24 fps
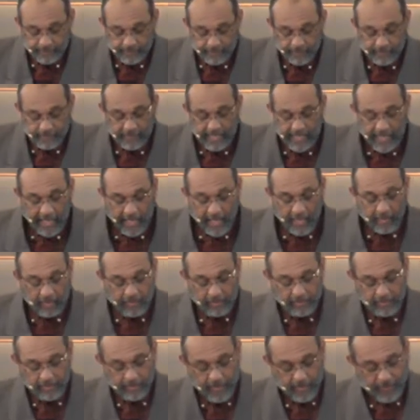Now,
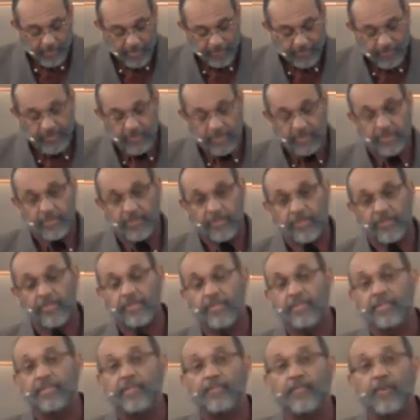my brothers and
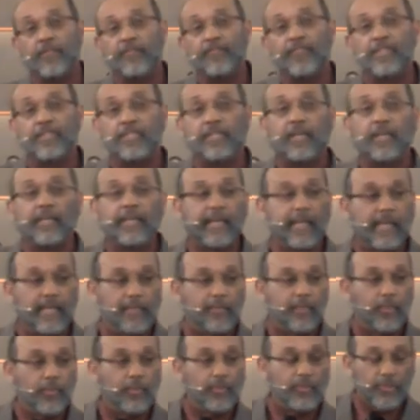sisters, if you're physically
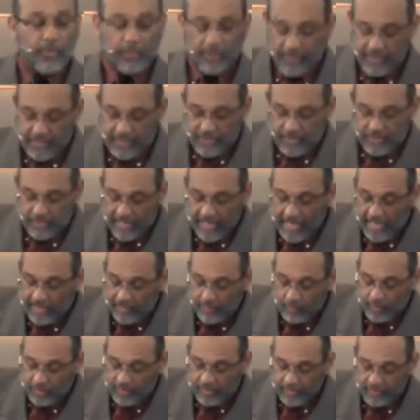able, would you please stand
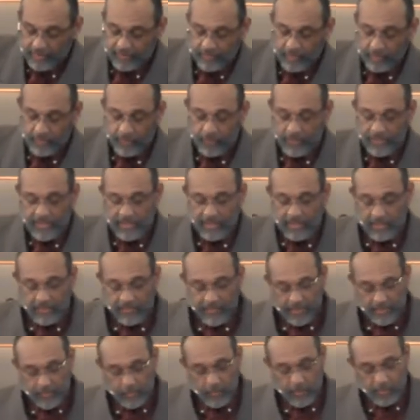with us for the reading of
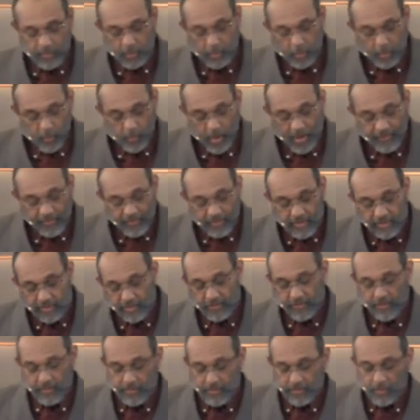our scriptural reference
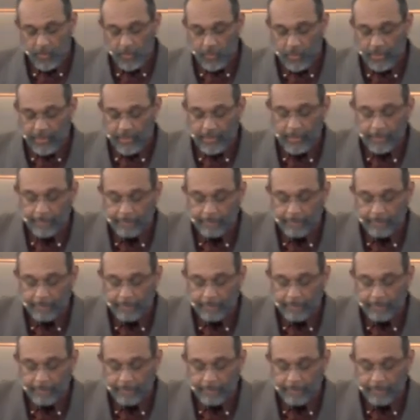for this morning?